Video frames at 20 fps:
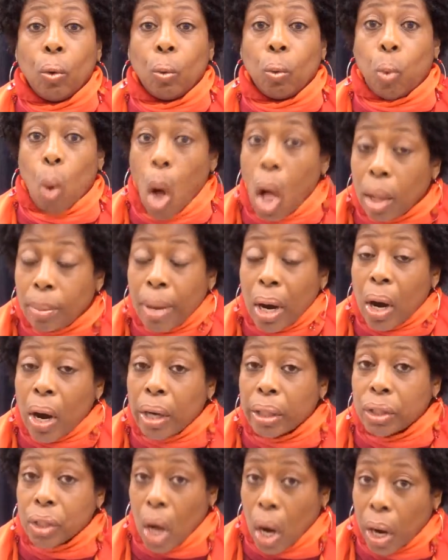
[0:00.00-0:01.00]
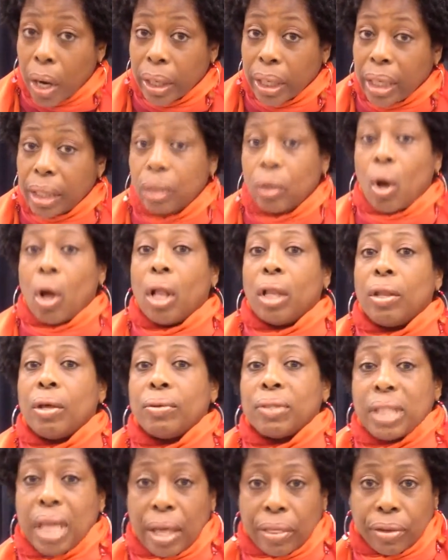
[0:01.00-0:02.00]
Walmart, Target, and all
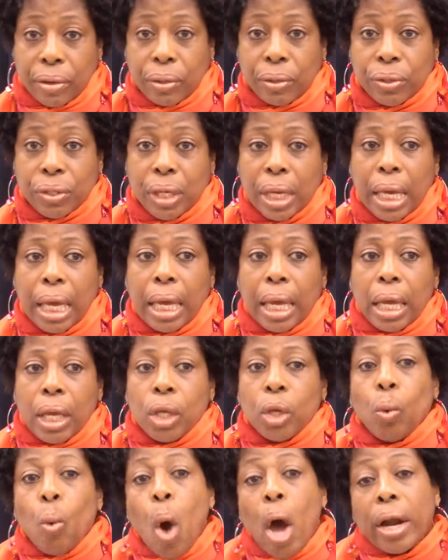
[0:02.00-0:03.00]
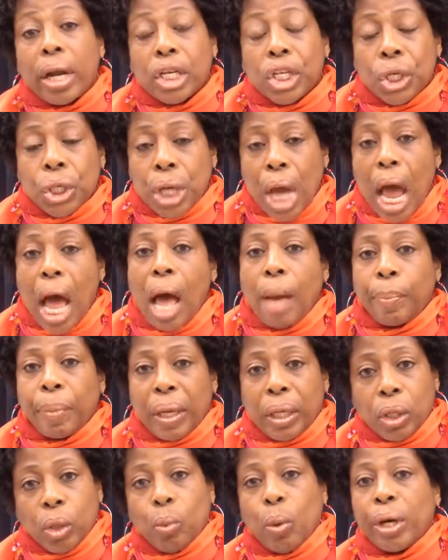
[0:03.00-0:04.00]
those others. You want to shop
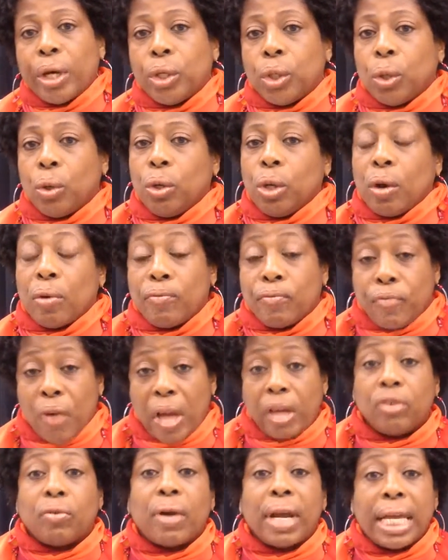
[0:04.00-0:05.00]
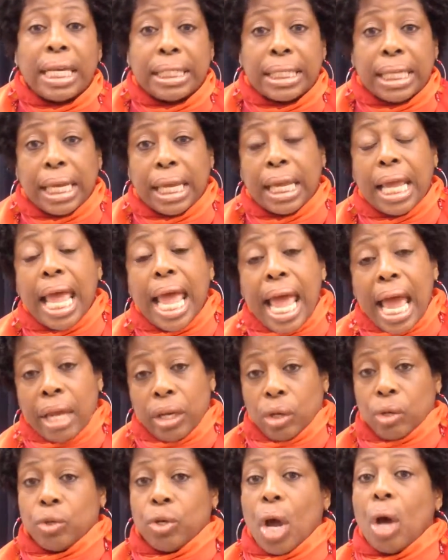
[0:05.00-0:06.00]
and you want to do your fundraising
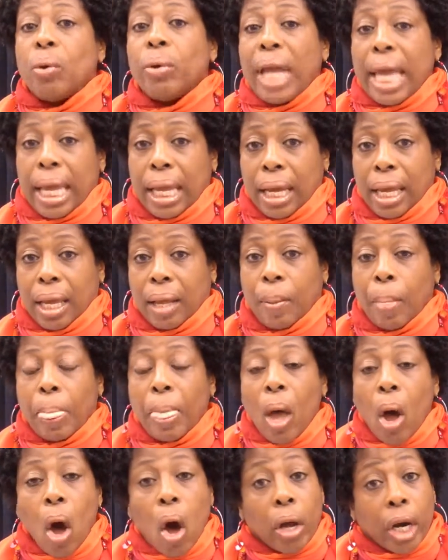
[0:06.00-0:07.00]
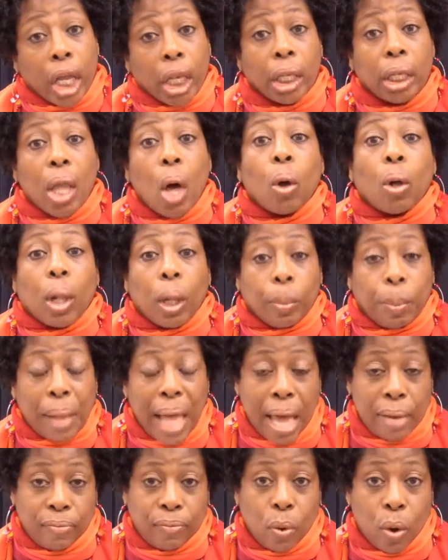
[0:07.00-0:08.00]
and your donating on a local
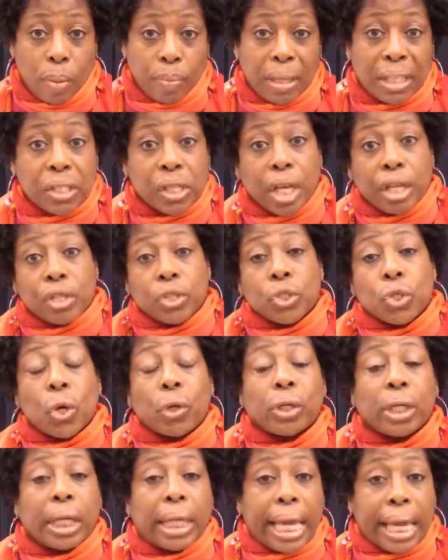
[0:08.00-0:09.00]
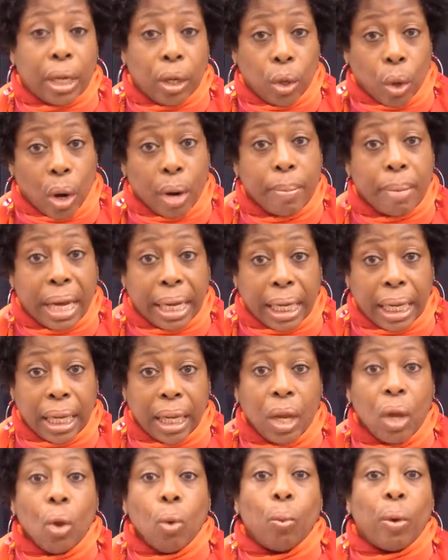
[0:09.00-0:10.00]
platform that's going to circulate your money
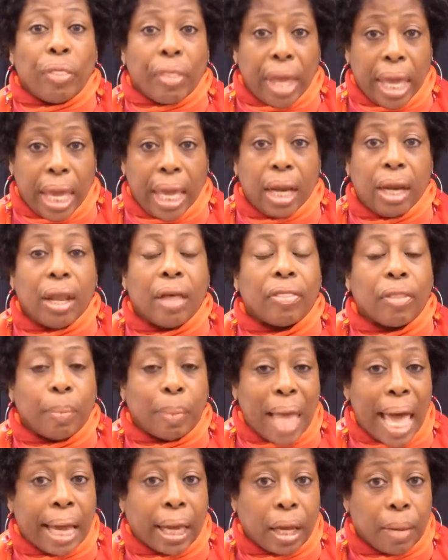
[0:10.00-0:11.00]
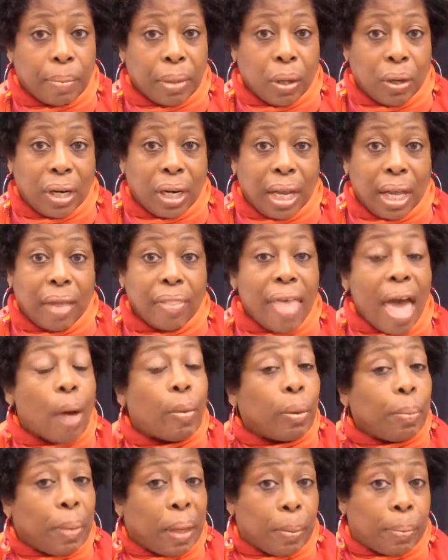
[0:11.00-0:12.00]
within the black community, and that
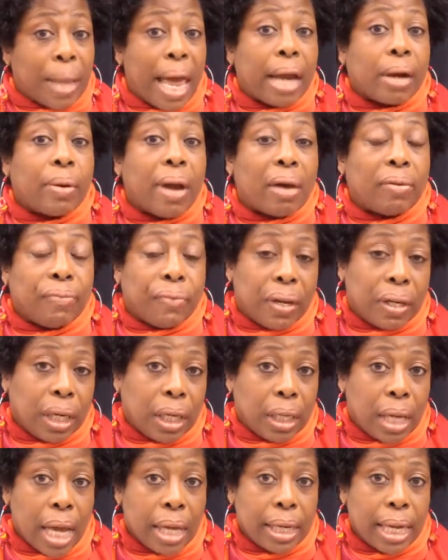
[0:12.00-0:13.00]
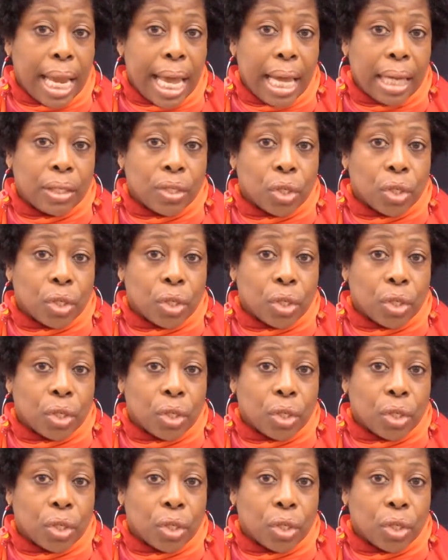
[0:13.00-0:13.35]
would be blackcrowdfunding.net.